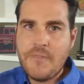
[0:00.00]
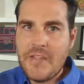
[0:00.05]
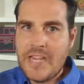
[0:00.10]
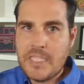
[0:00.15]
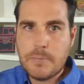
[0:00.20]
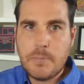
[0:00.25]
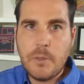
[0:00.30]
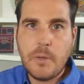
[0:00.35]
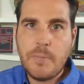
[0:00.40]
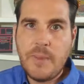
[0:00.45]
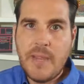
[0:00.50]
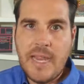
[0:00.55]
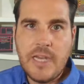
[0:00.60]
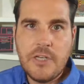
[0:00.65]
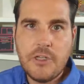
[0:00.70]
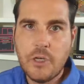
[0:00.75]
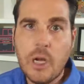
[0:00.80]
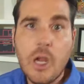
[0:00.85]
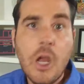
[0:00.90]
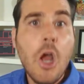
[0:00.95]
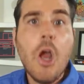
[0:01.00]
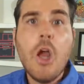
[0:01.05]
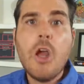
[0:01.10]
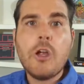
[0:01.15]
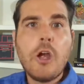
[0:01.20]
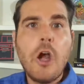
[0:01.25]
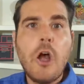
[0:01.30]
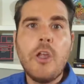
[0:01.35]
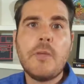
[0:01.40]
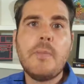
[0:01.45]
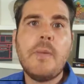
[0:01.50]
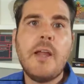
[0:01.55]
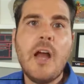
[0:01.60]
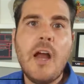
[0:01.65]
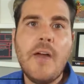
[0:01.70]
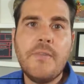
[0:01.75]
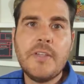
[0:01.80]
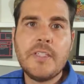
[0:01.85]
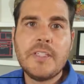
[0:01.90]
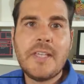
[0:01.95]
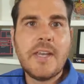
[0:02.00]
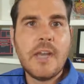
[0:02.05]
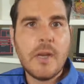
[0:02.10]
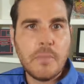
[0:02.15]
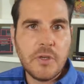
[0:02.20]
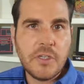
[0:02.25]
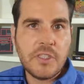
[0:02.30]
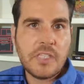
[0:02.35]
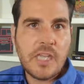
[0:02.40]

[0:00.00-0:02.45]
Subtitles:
Facebook page or calling my office. That number is